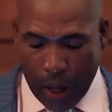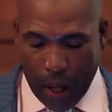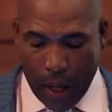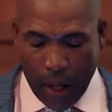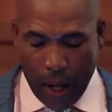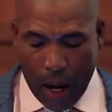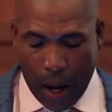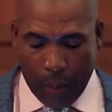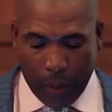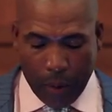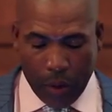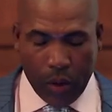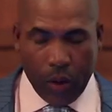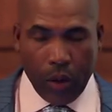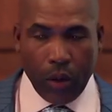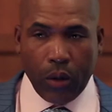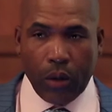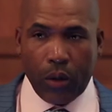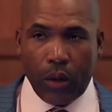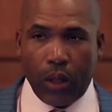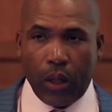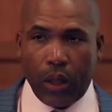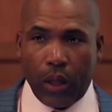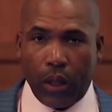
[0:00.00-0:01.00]
an
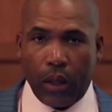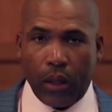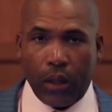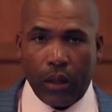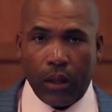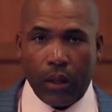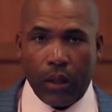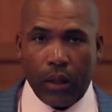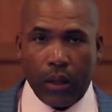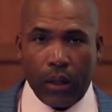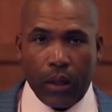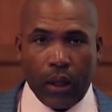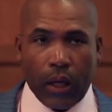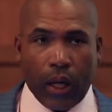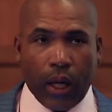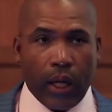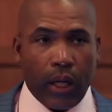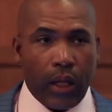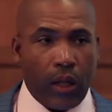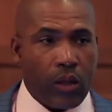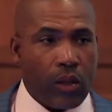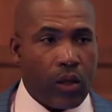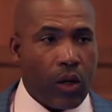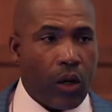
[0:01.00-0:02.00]
opportunity
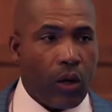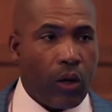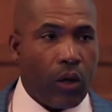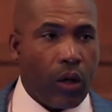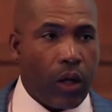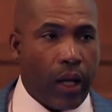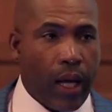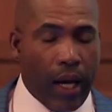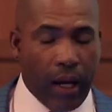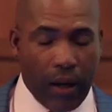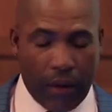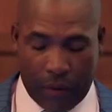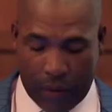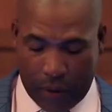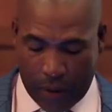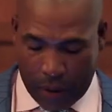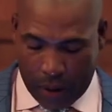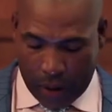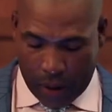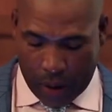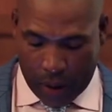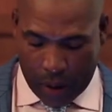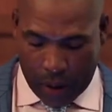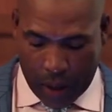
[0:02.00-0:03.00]
at eternal life
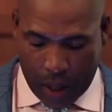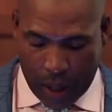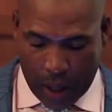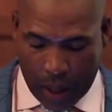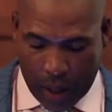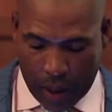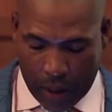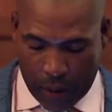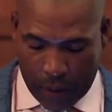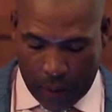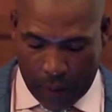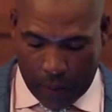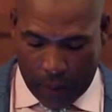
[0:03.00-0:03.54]
today.